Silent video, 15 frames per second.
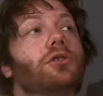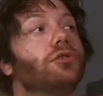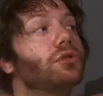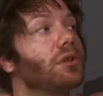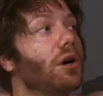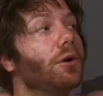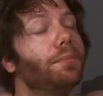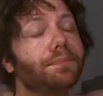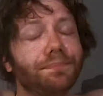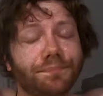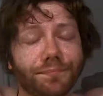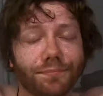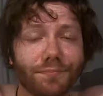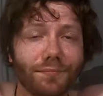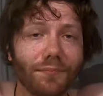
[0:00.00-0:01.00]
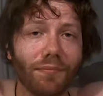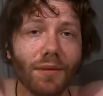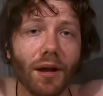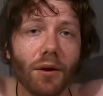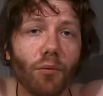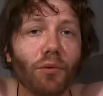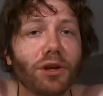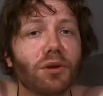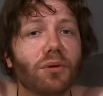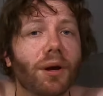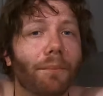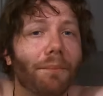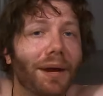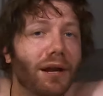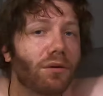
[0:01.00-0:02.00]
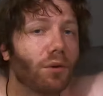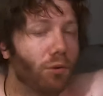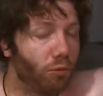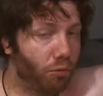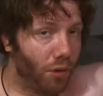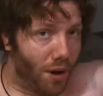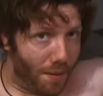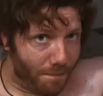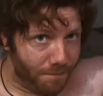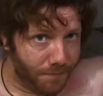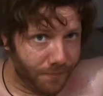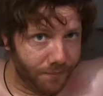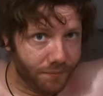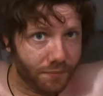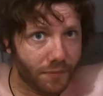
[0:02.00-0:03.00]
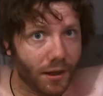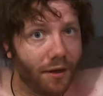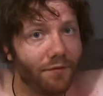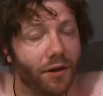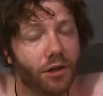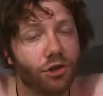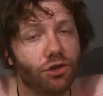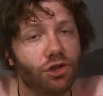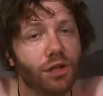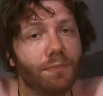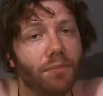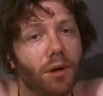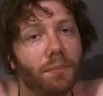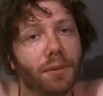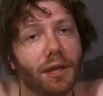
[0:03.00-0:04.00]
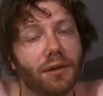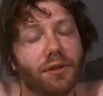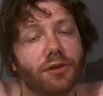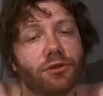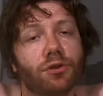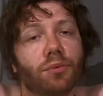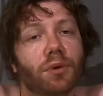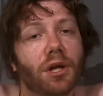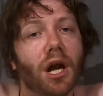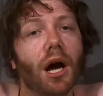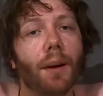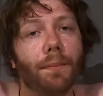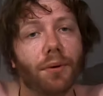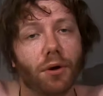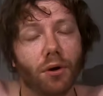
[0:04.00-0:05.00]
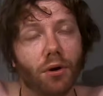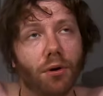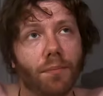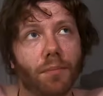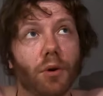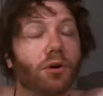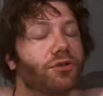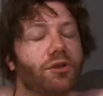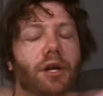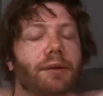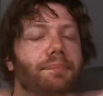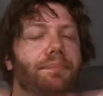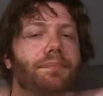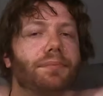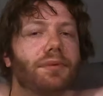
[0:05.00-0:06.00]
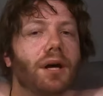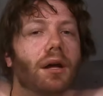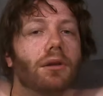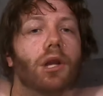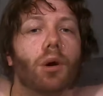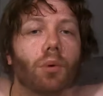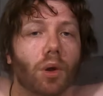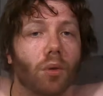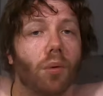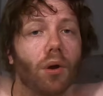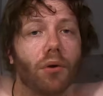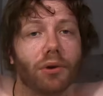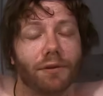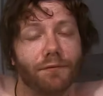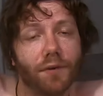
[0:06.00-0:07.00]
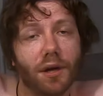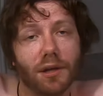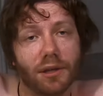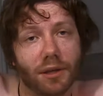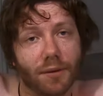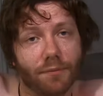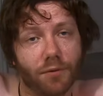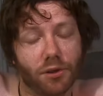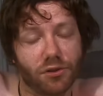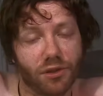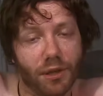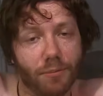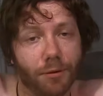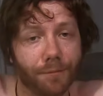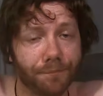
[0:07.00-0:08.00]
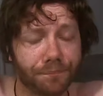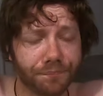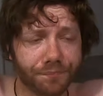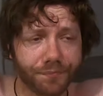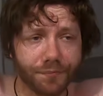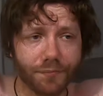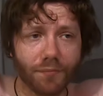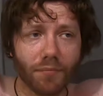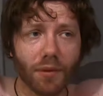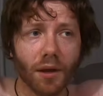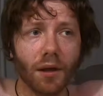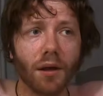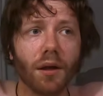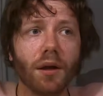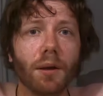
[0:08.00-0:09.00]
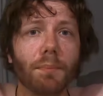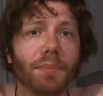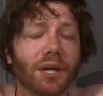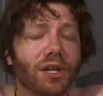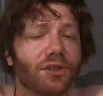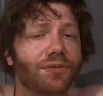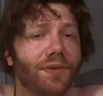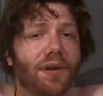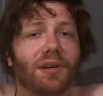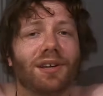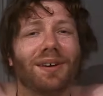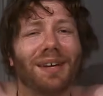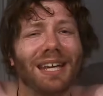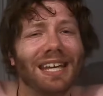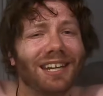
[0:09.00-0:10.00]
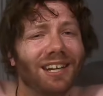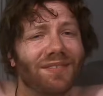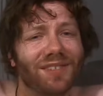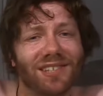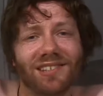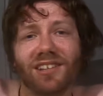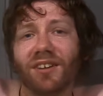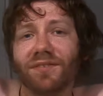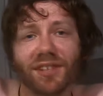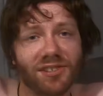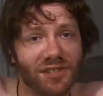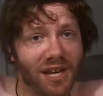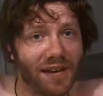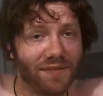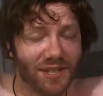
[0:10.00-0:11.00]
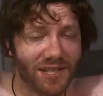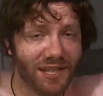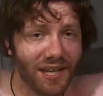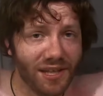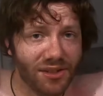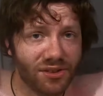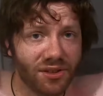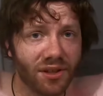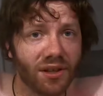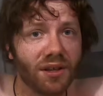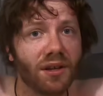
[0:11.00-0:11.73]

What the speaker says: So, when you compare a rum, a very cheap rum like this, to a lower quality vodka, for example, because vodka in and of itself doesn't have a taste,